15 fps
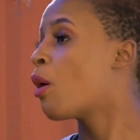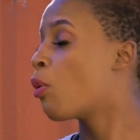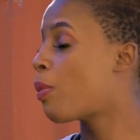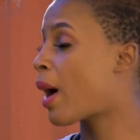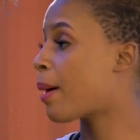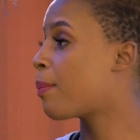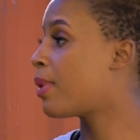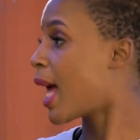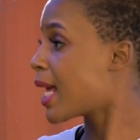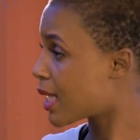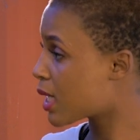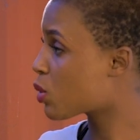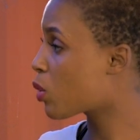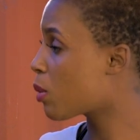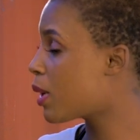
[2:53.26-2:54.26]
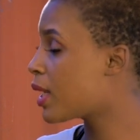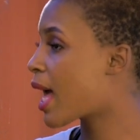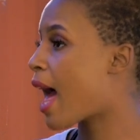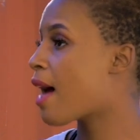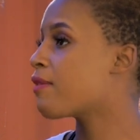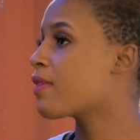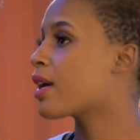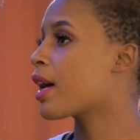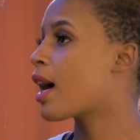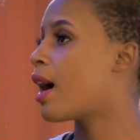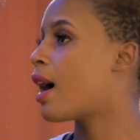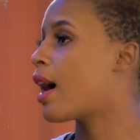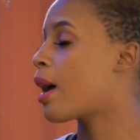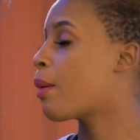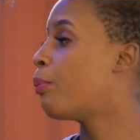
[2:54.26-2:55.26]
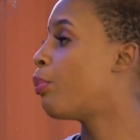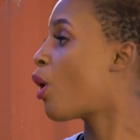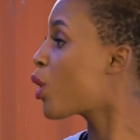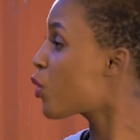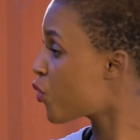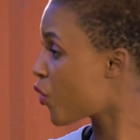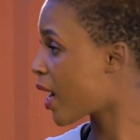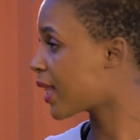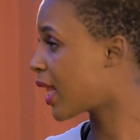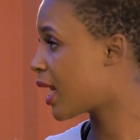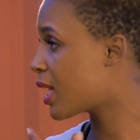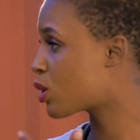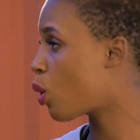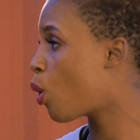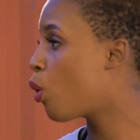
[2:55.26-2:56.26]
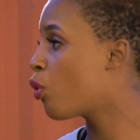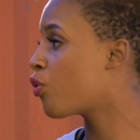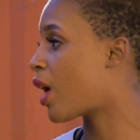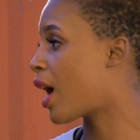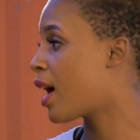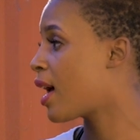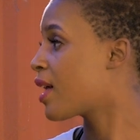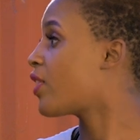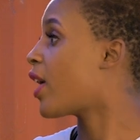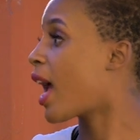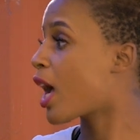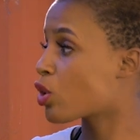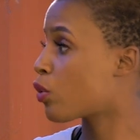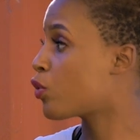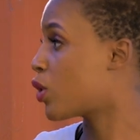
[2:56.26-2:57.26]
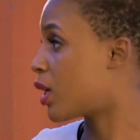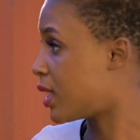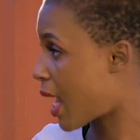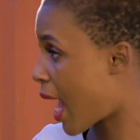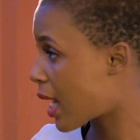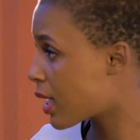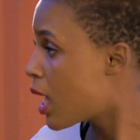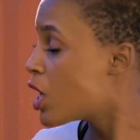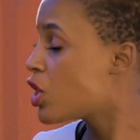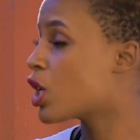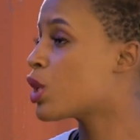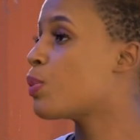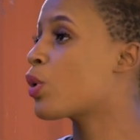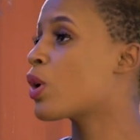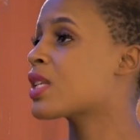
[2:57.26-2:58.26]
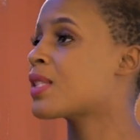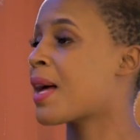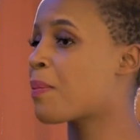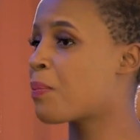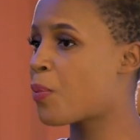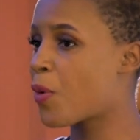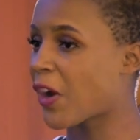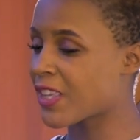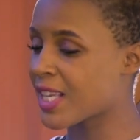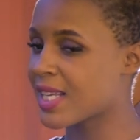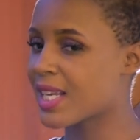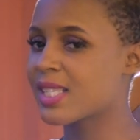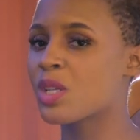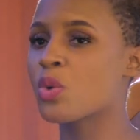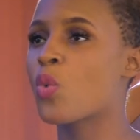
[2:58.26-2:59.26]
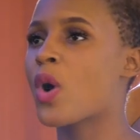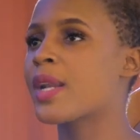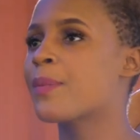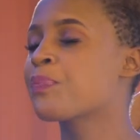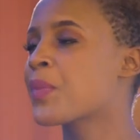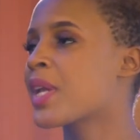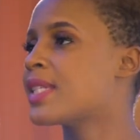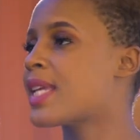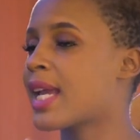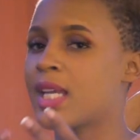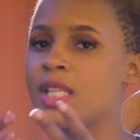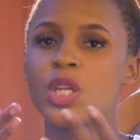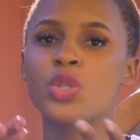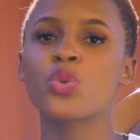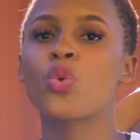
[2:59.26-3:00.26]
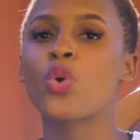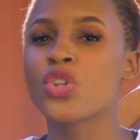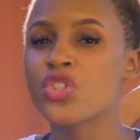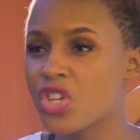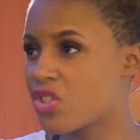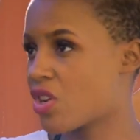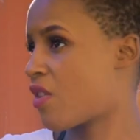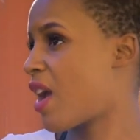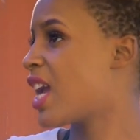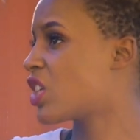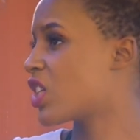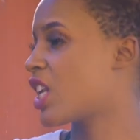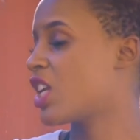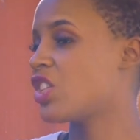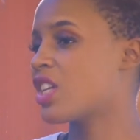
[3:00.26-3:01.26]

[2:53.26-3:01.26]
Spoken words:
By blazers, we mean having a boyfriend that is over the age of your dad, just because that person doesn't want to take it into consideration and